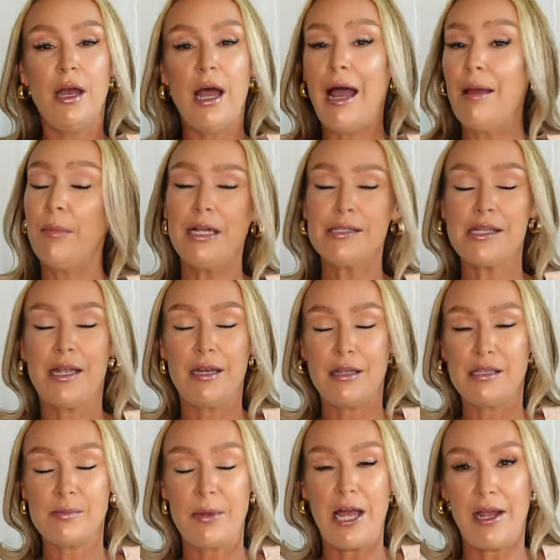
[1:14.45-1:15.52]
I'm not sending
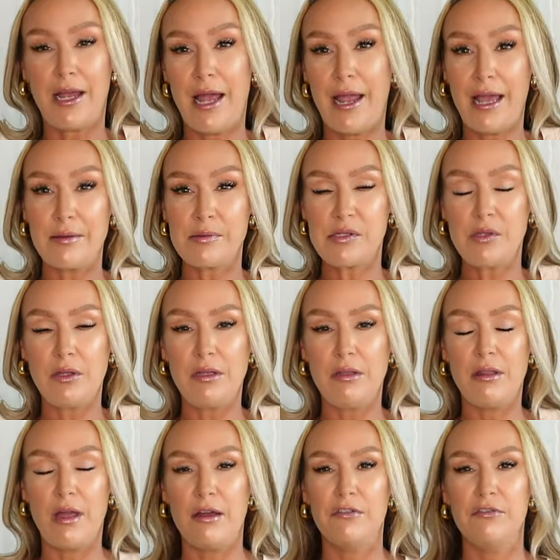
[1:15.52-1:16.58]
this back. I absolutely
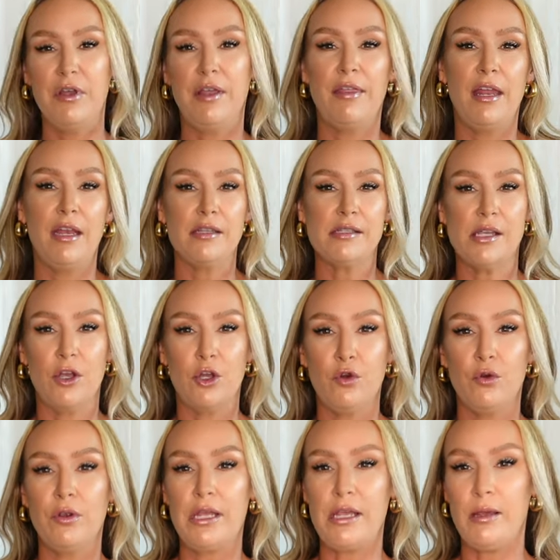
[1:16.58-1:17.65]
love that it's a
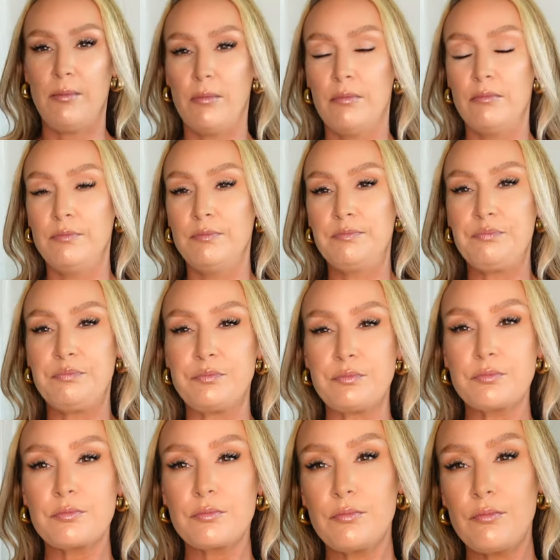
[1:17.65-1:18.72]
cream
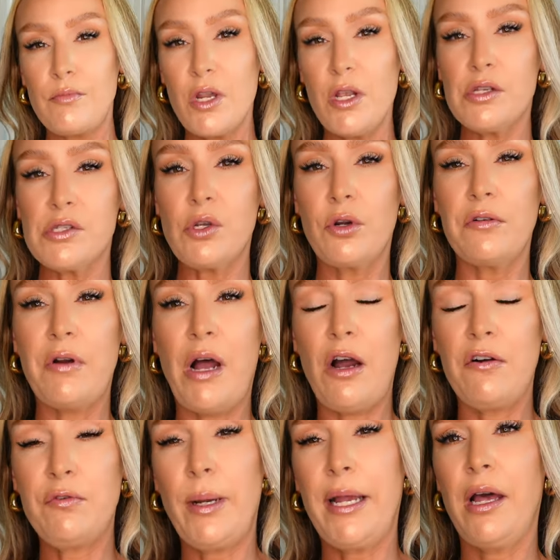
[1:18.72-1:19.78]
sort of
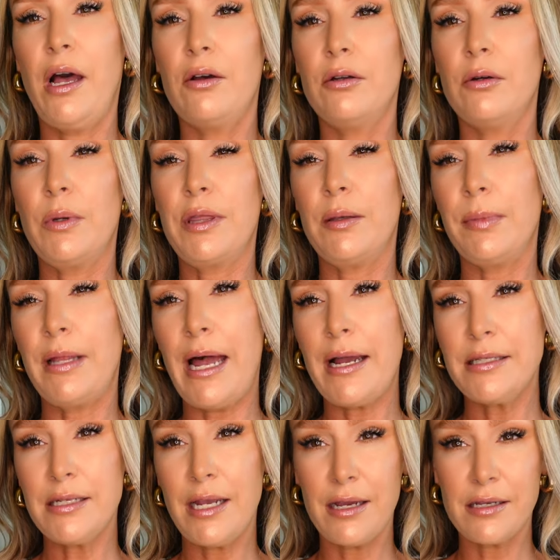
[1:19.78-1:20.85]
off-white color with the
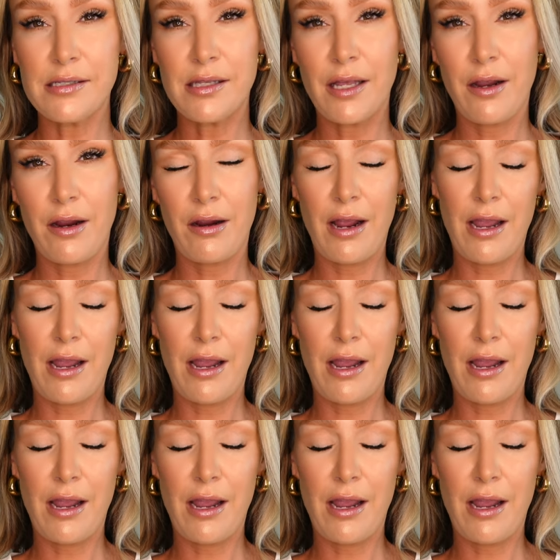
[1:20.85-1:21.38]
black text there.